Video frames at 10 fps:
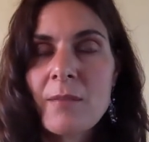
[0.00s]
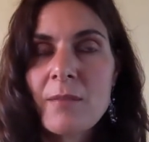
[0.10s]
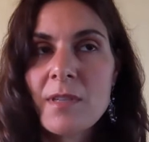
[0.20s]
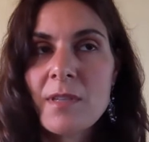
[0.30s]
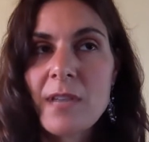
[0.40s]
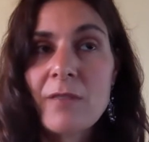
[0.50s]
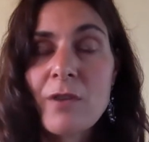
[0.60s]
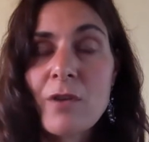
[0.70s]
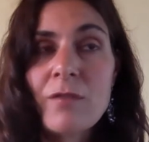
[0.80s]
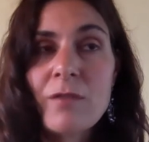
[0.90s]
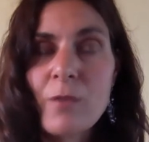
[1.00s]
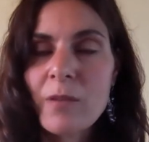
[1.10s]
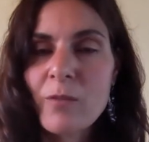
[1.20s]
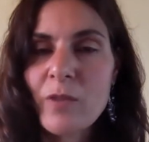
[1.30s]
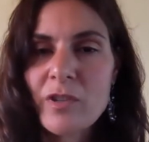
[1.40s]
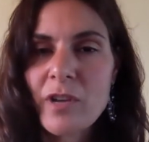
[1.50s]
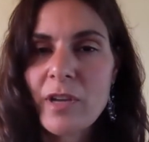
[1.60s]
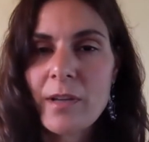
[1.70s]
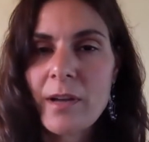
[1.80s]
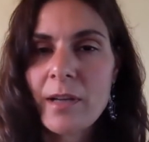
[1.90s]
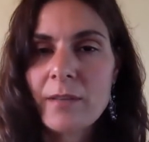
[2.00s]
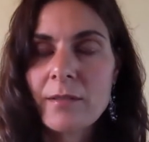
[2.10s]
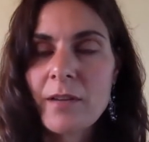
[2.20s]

state of overwhelm, which I